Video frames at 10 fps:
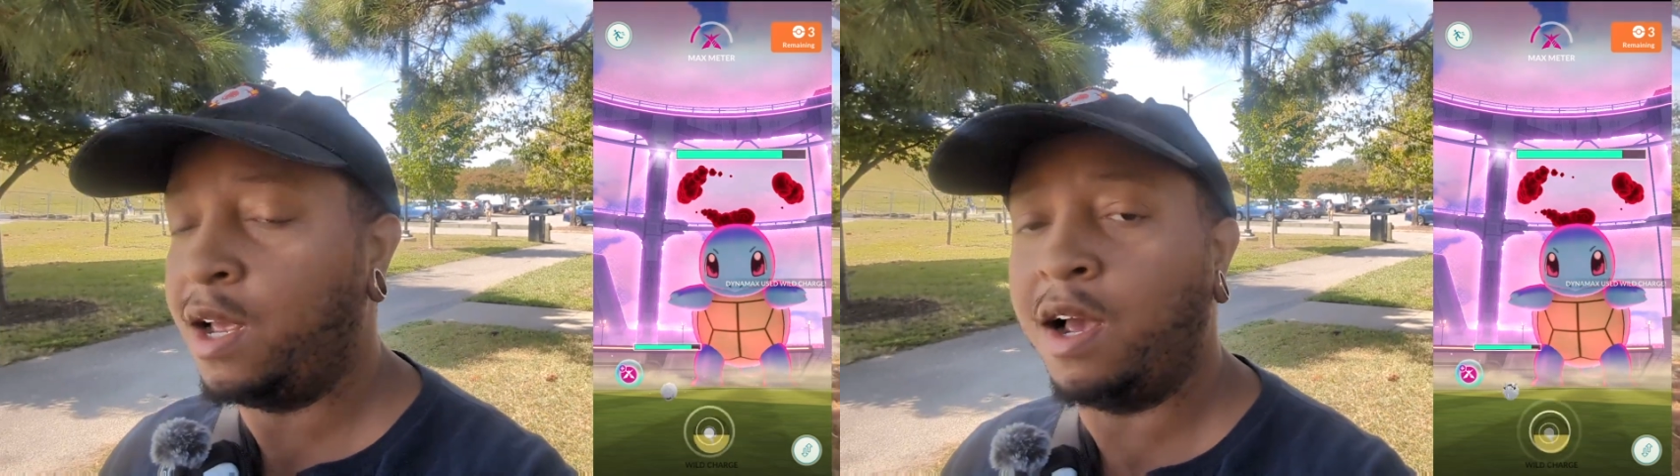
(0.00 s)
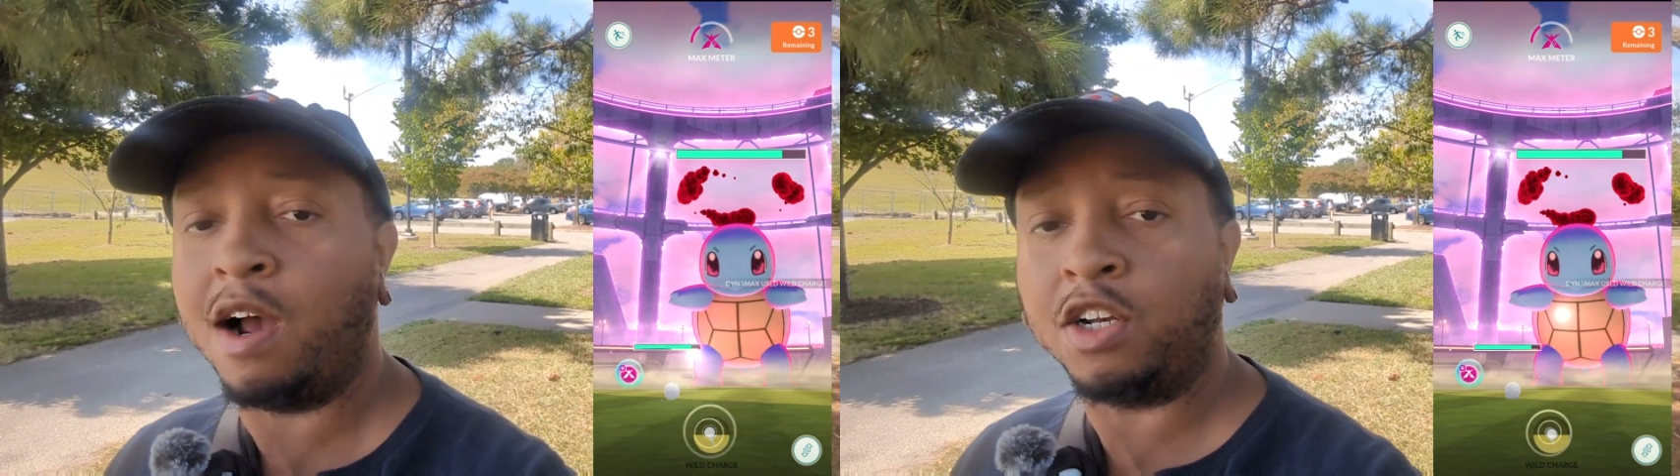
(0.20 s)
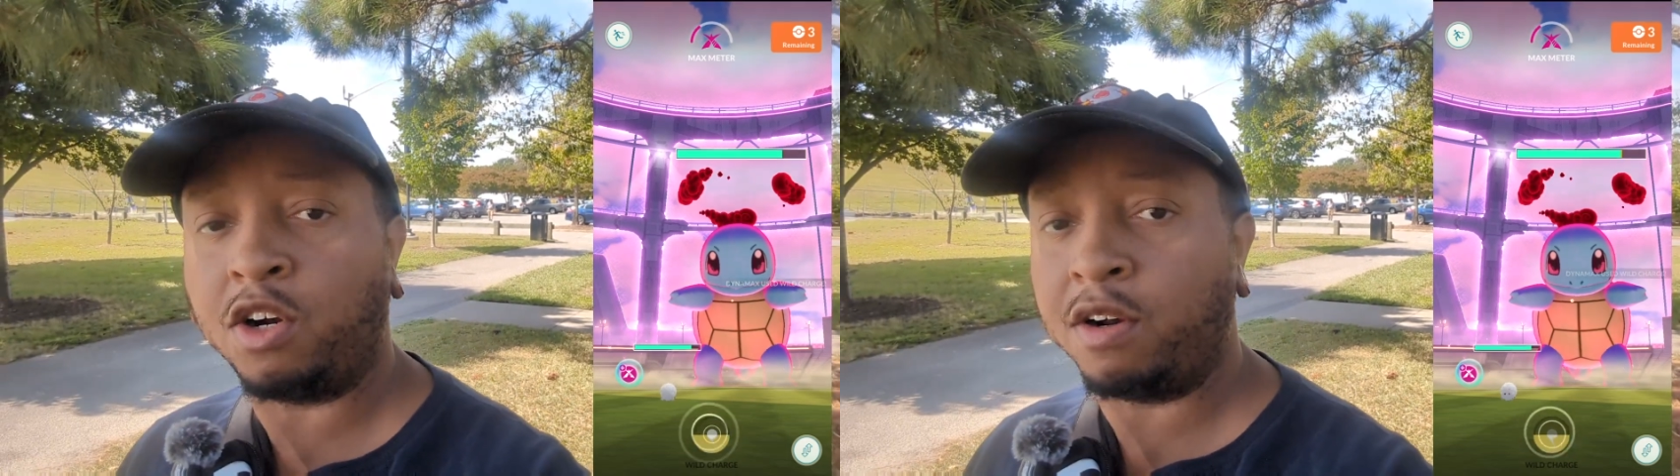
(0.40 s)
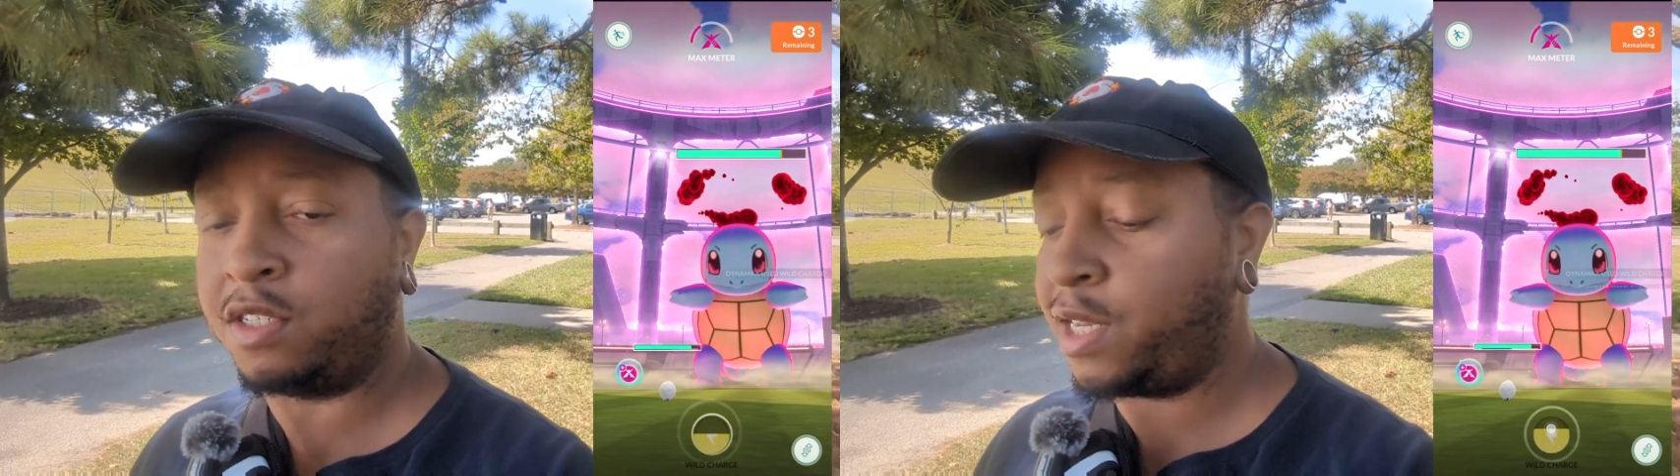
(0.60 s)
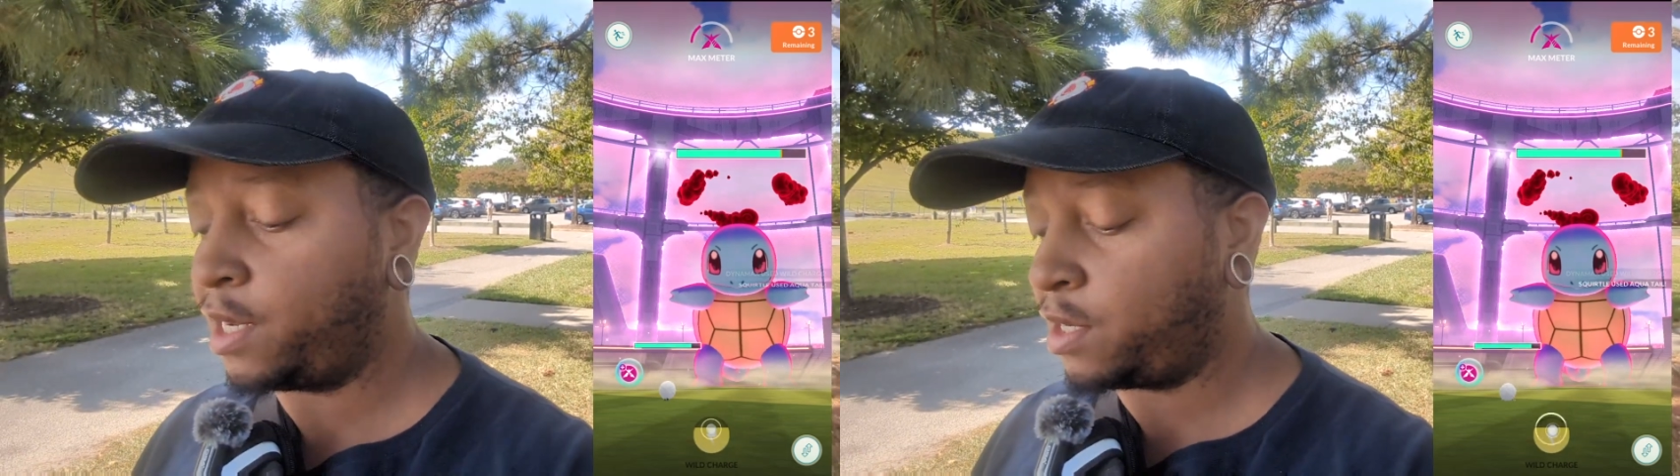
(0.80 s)
Our charge
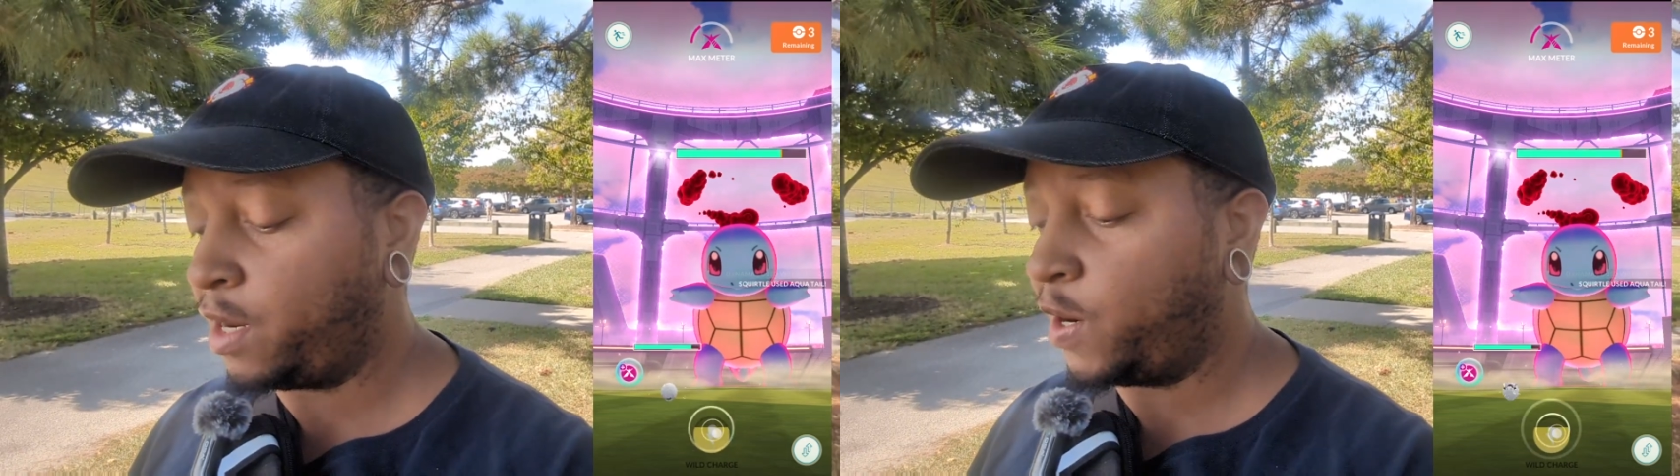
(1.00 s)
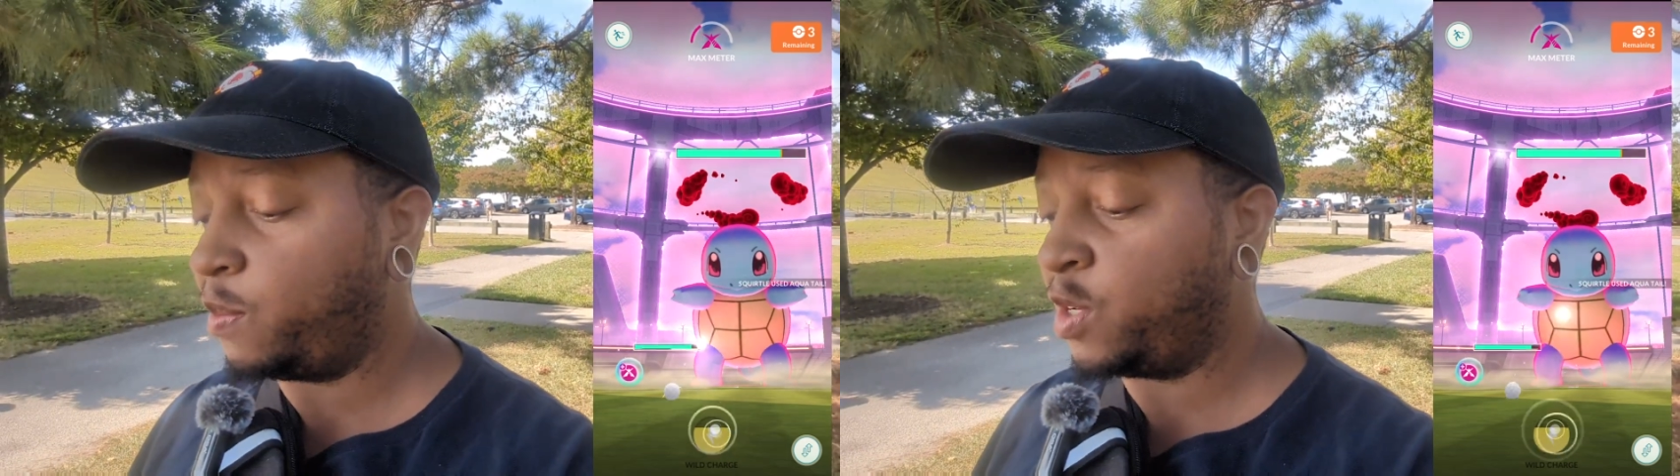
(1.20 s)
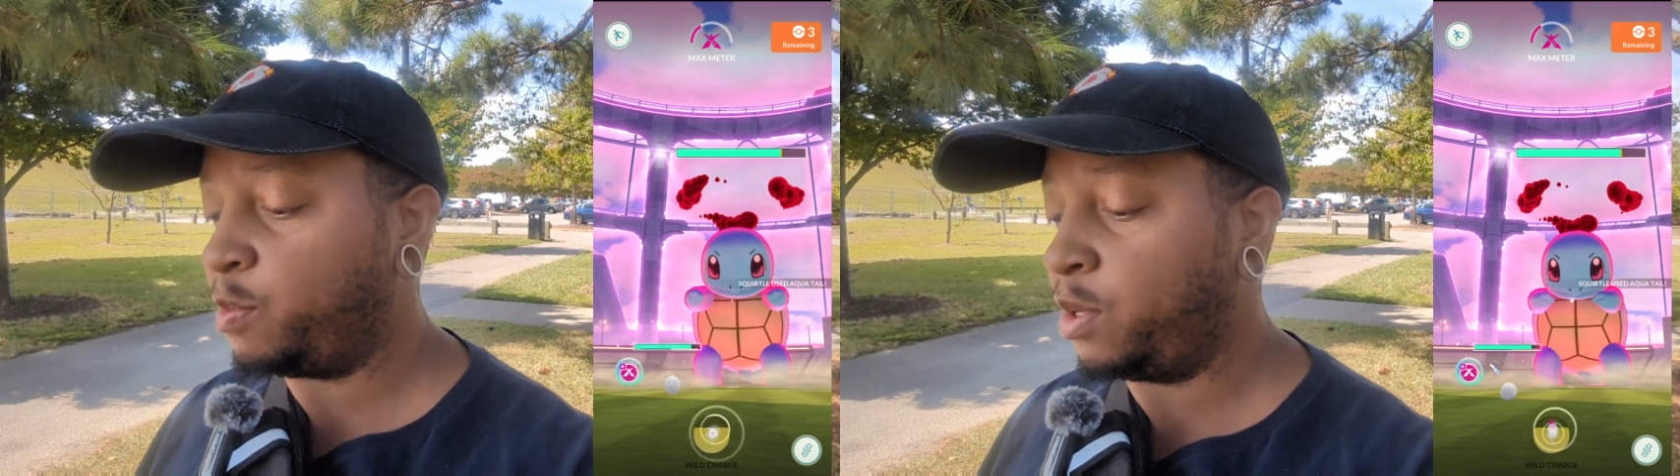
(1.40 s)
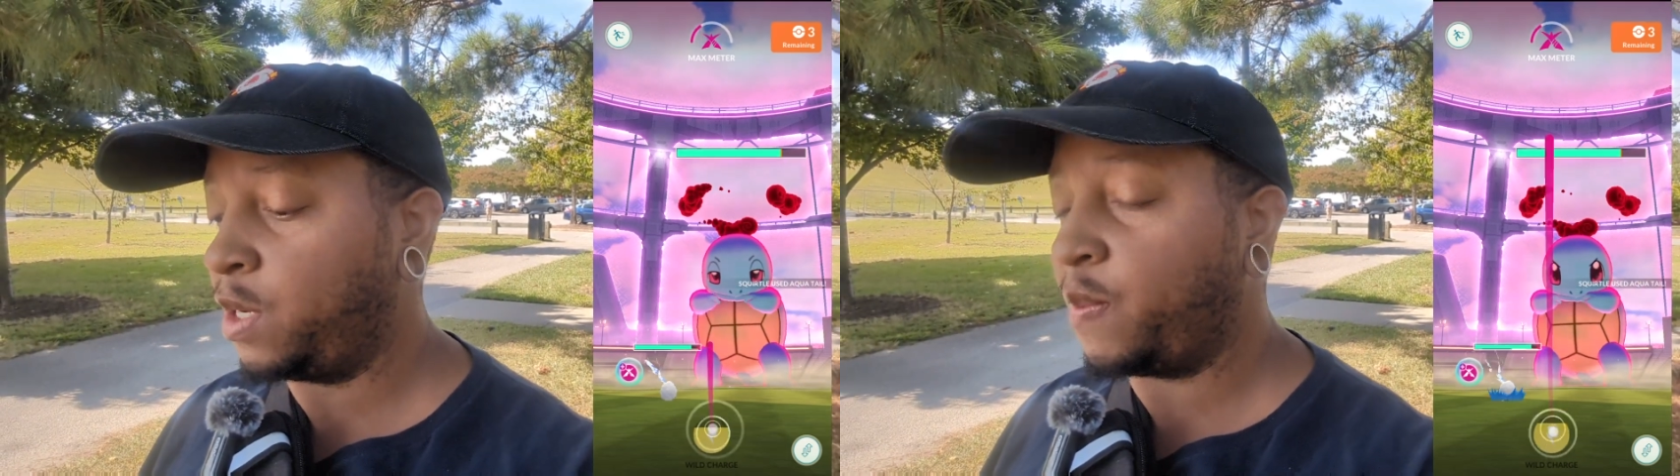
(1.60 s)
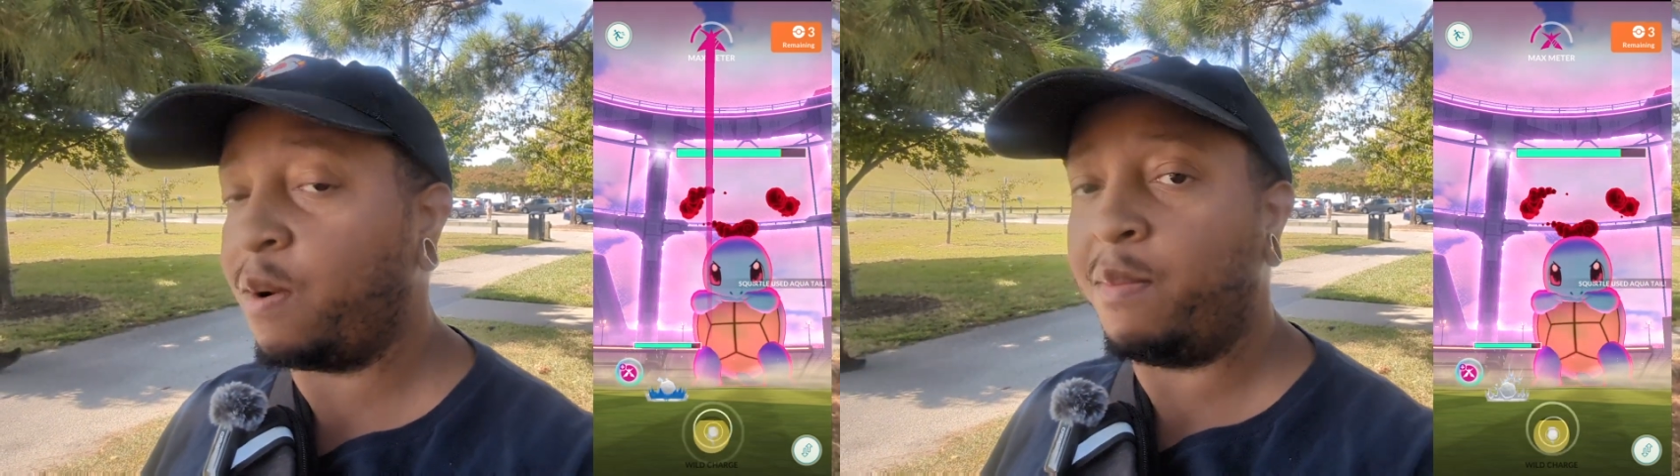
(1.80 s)
attack is going to help us build up
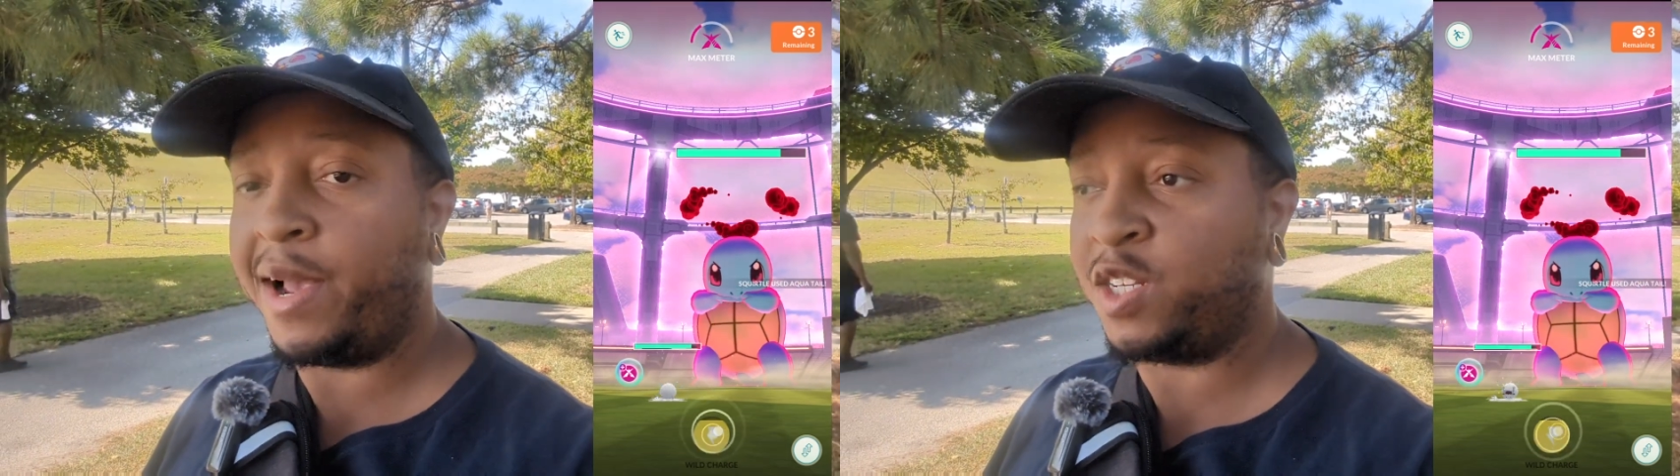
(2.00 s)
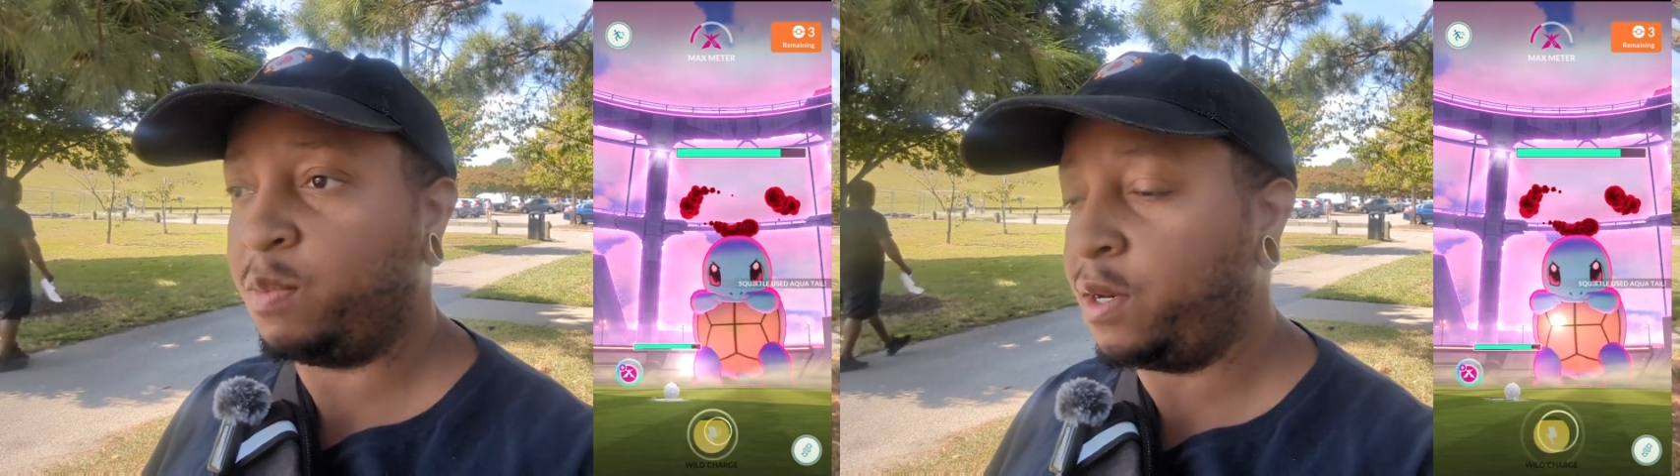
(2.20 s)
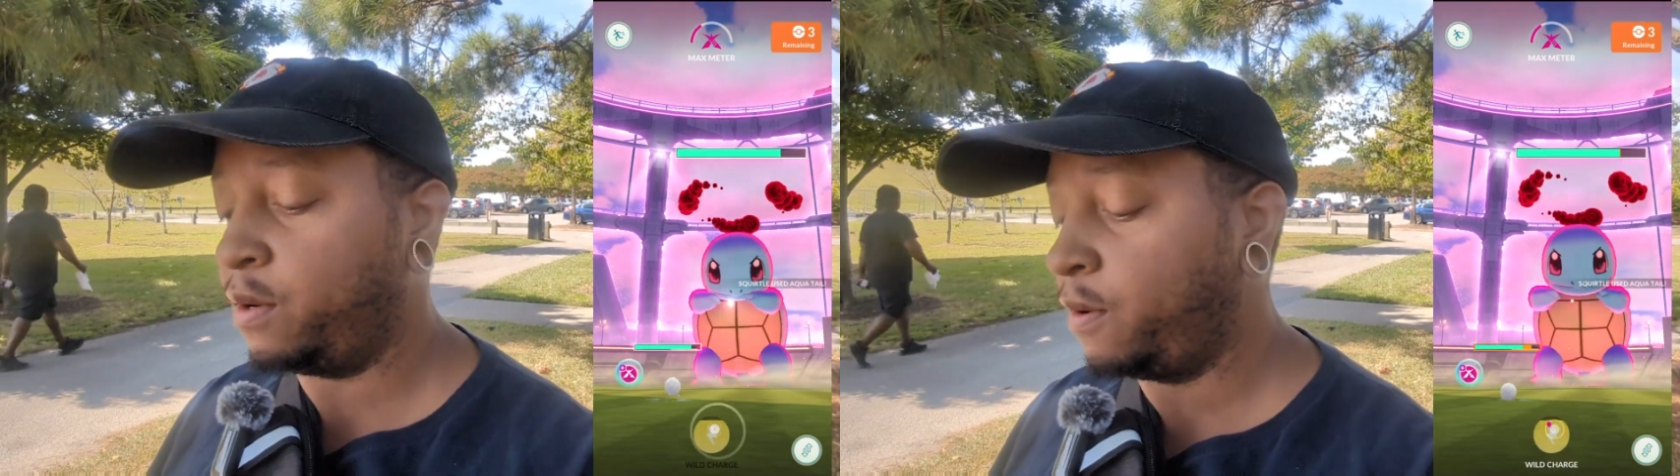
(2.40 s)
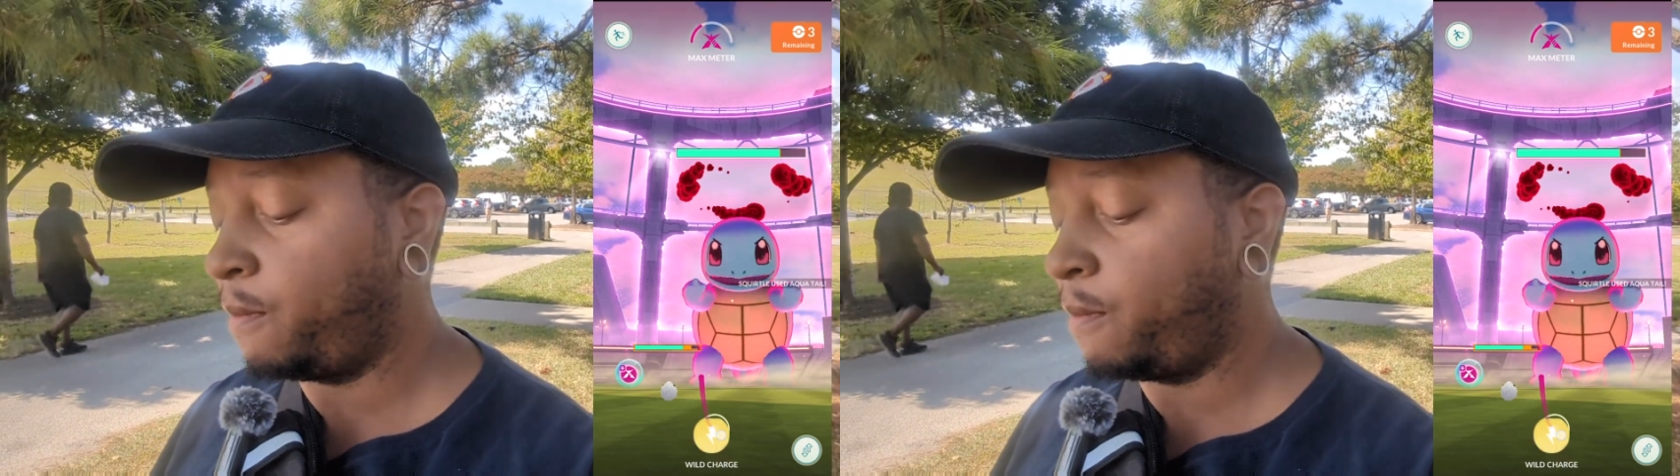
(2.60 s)
our max meter.